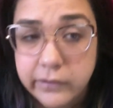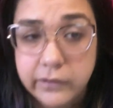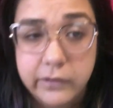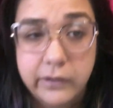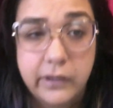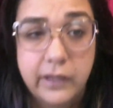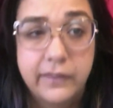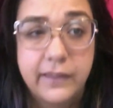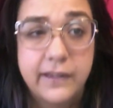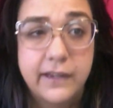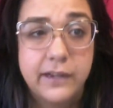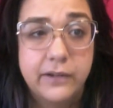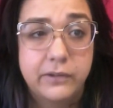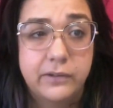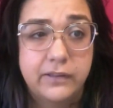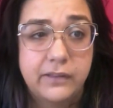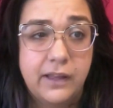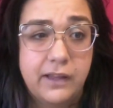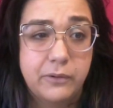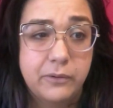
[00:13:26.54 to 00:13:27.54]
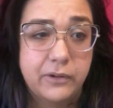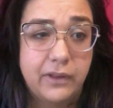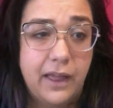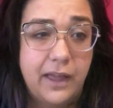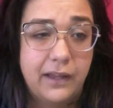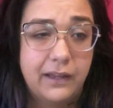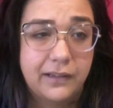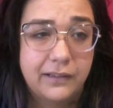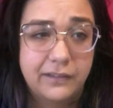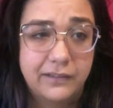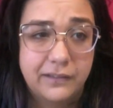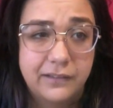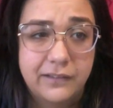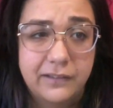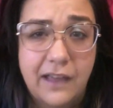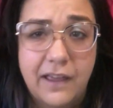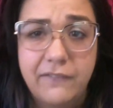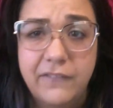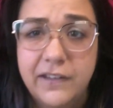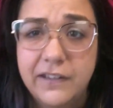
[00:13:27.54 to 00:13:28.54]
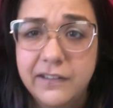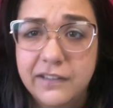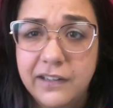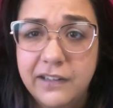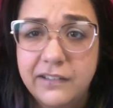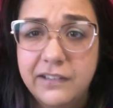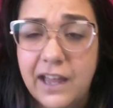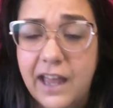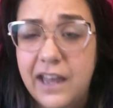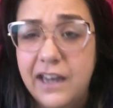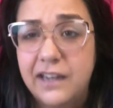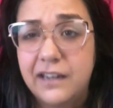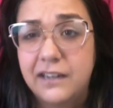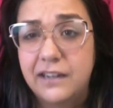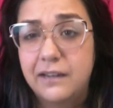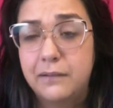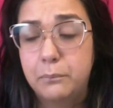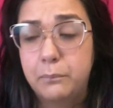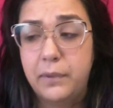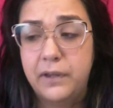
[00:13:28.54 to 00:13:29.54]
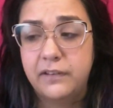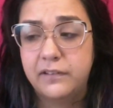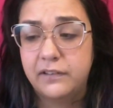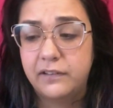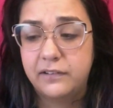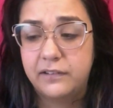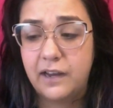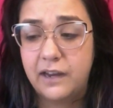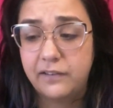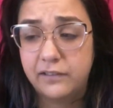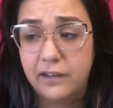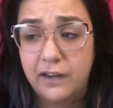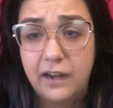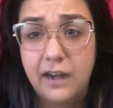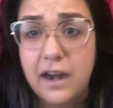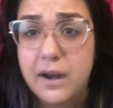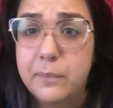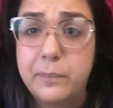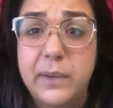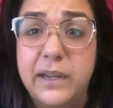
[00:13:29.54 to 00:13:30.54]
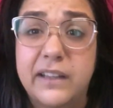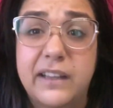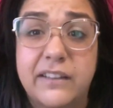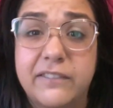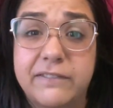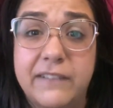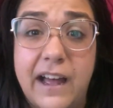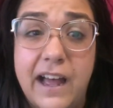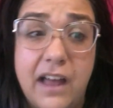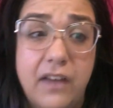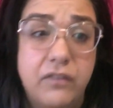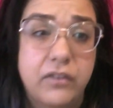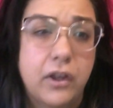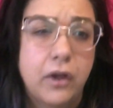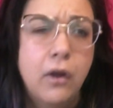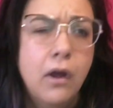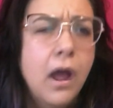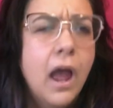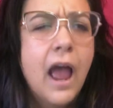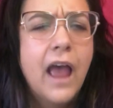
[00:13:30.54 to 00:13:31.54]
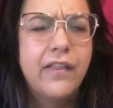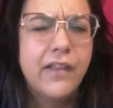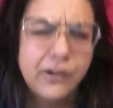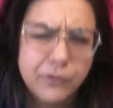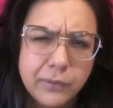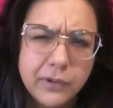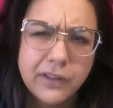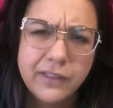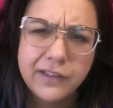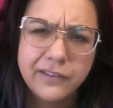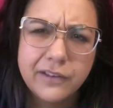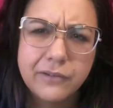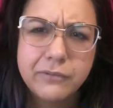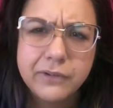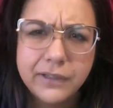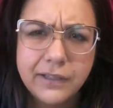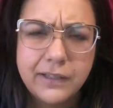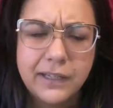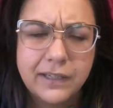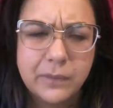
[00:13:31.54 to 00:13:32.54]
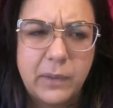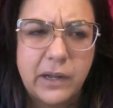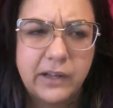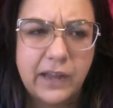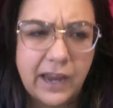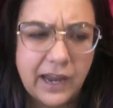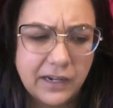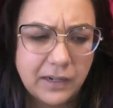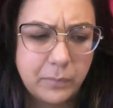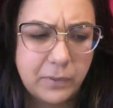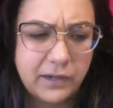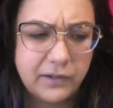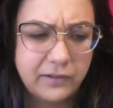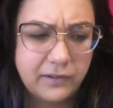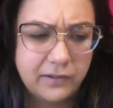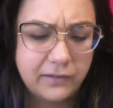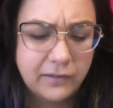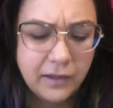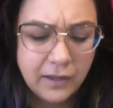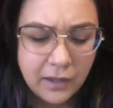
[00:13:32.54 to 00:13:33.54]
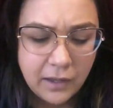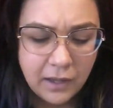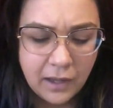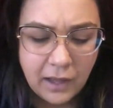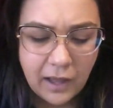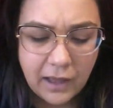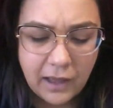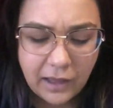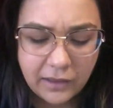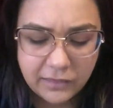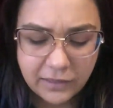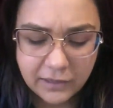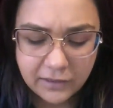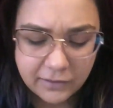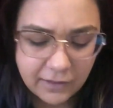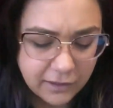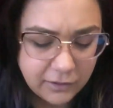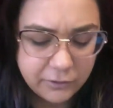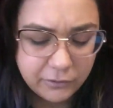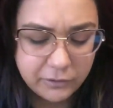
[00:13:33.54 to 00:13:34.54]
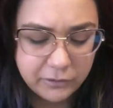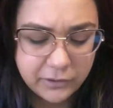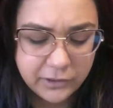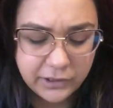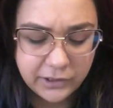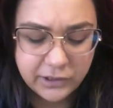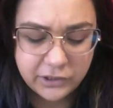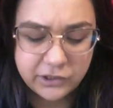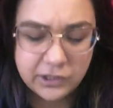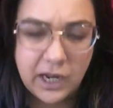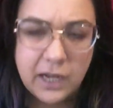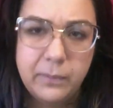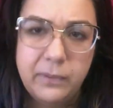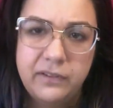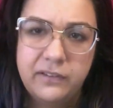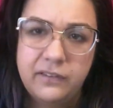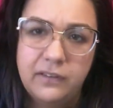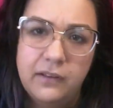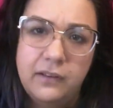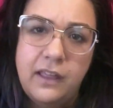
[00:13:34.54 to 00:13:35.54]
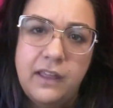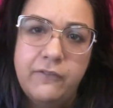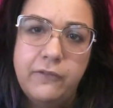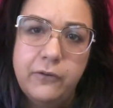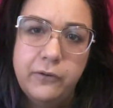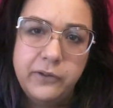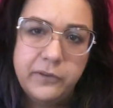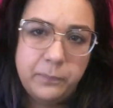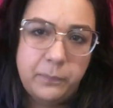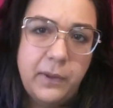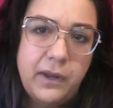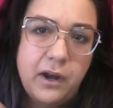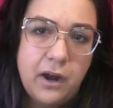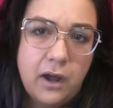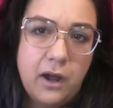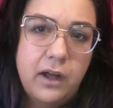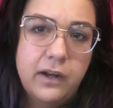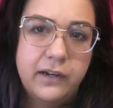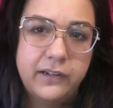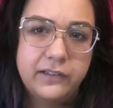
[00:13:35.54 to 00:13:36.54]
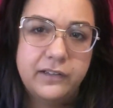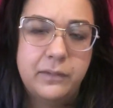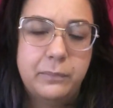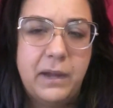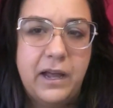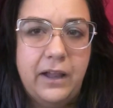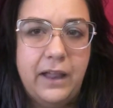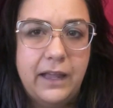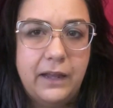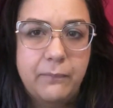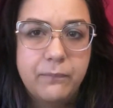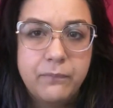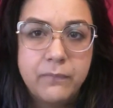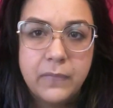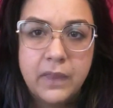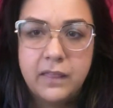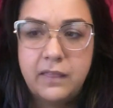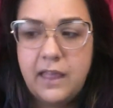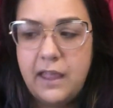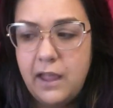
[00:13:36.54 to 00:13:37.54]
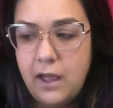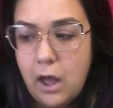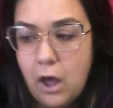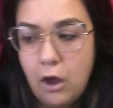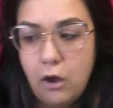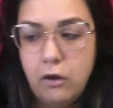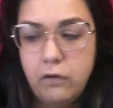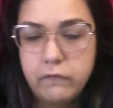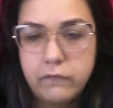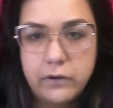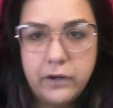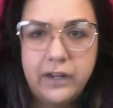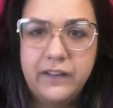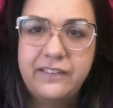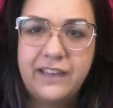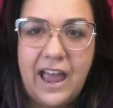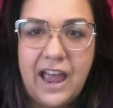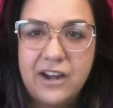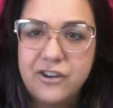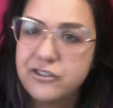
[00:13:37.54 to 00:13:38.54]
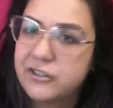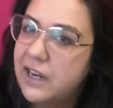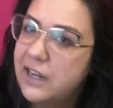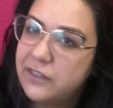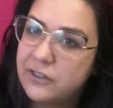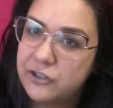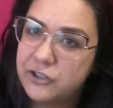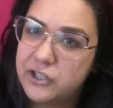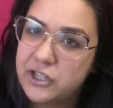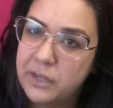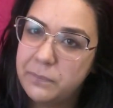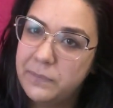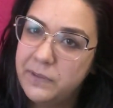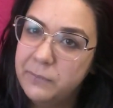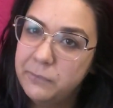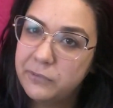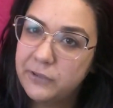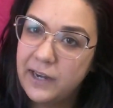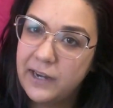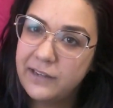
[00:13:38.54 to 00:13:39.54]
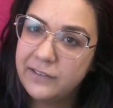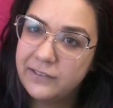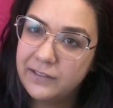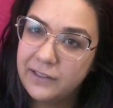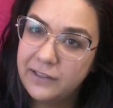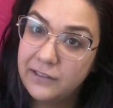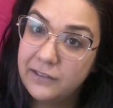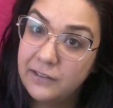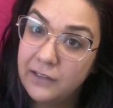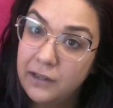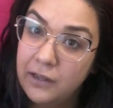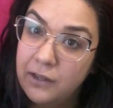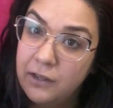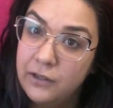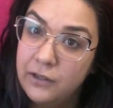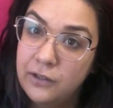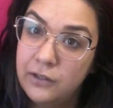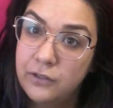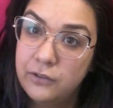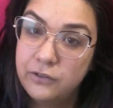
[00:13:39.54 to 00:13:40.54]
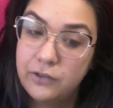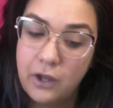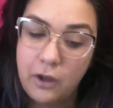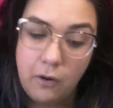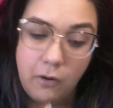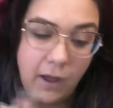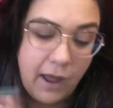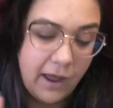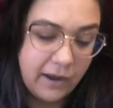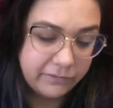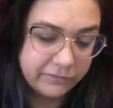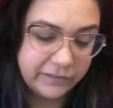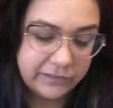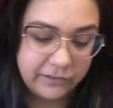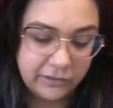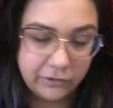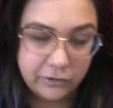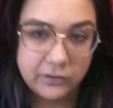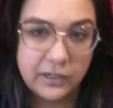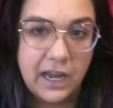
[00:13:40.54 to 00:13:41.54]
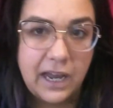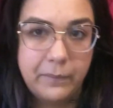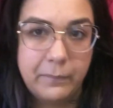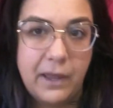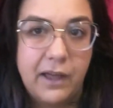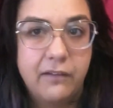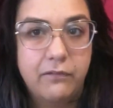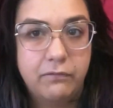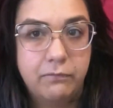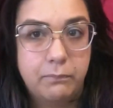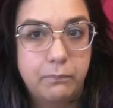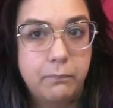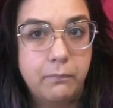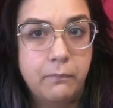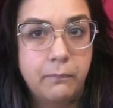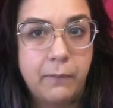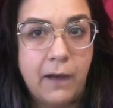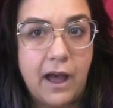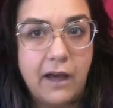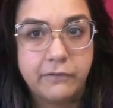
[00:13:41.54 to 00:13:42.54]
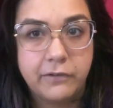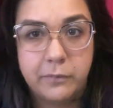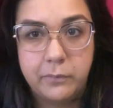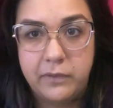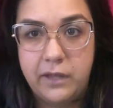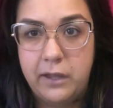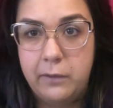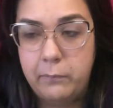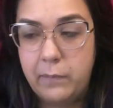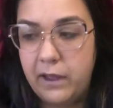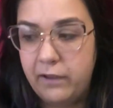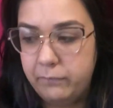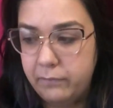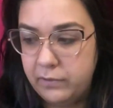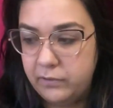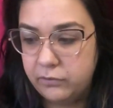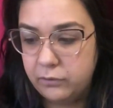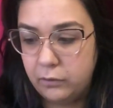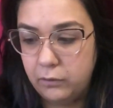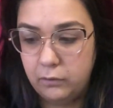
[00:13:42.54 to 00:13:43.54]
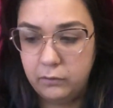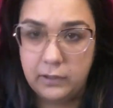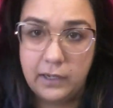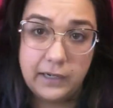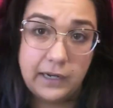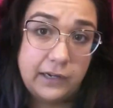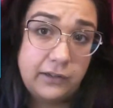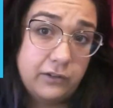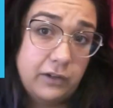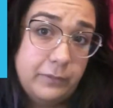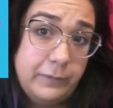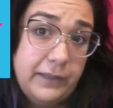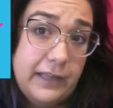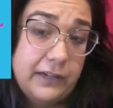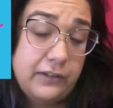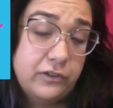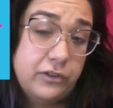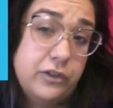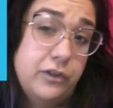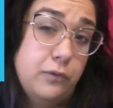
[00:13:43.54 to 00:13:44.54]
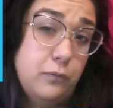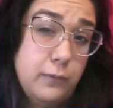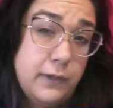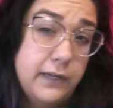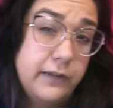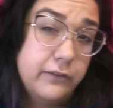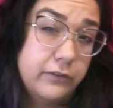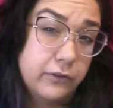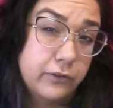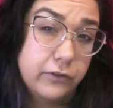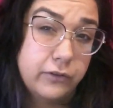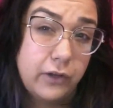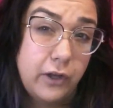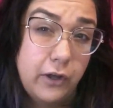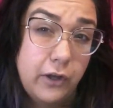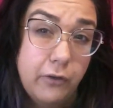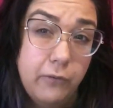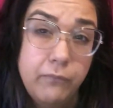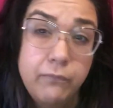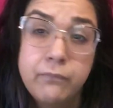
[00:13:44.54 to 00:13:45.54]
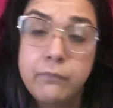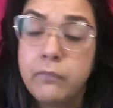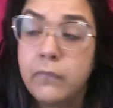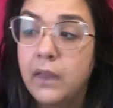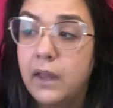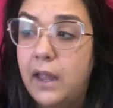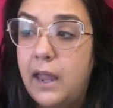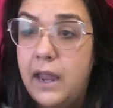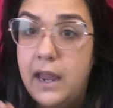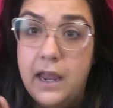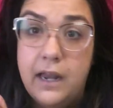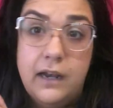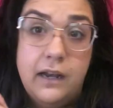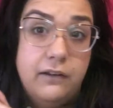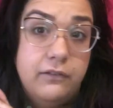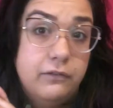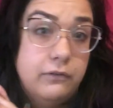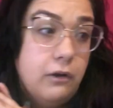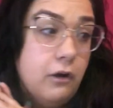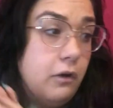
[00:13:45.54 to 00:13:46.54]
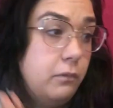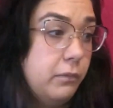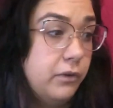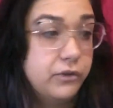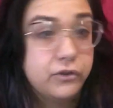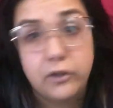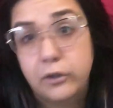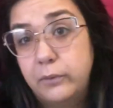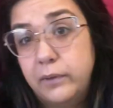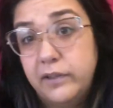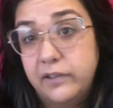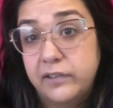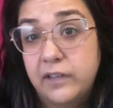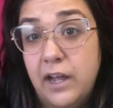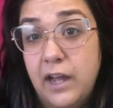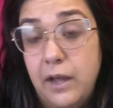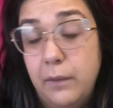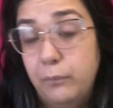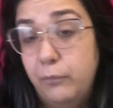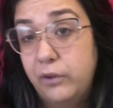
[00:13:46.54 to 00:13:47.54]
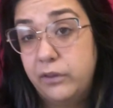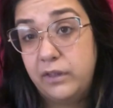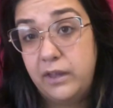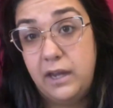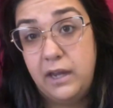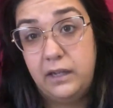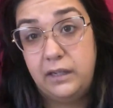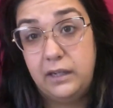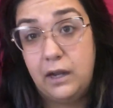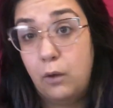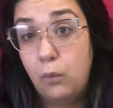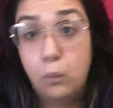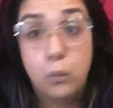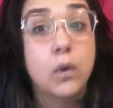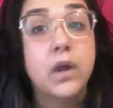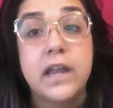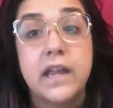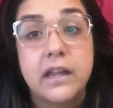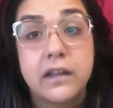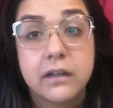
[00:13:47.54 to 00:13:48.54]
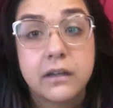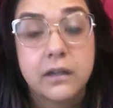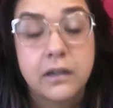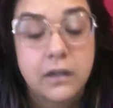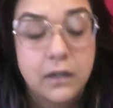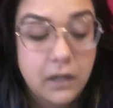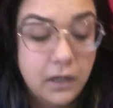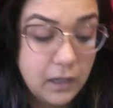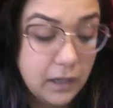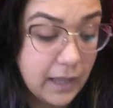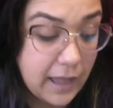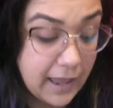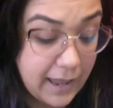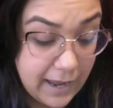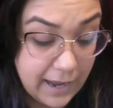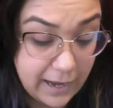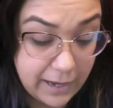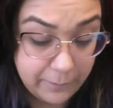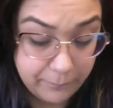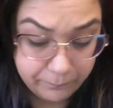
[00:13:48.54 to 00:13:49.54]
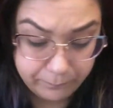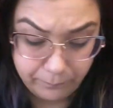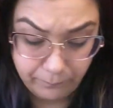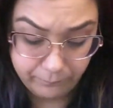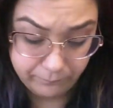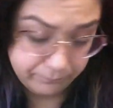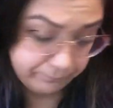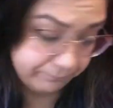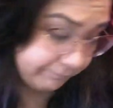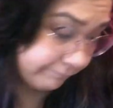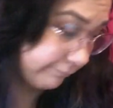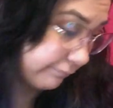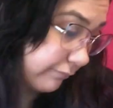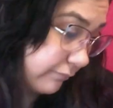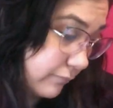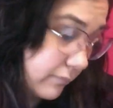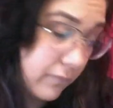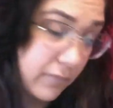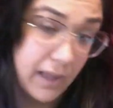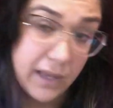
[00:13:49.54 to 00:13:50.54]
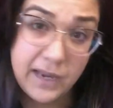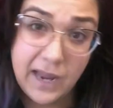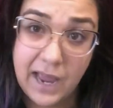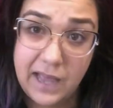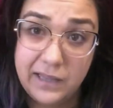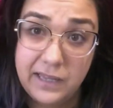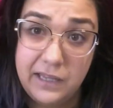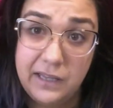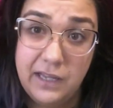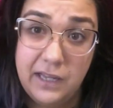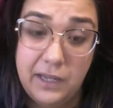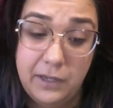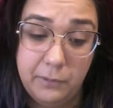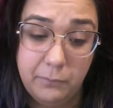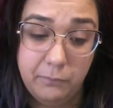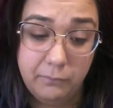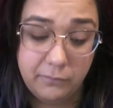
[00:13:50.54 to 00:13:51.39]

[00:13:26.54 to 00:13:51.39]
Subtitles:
I think they were like 7 to 10 business days, and it ended up being like 5. So, and that's one of the things I really like about KandyPens is I think they do a good job. Is they've always been honest about, like, they over exaggerate their shipping prices. So every single time I've bought from them, I've been told like it's gonna be like 2 weeks or so, and it's almost always come within a week. And yeah, and then the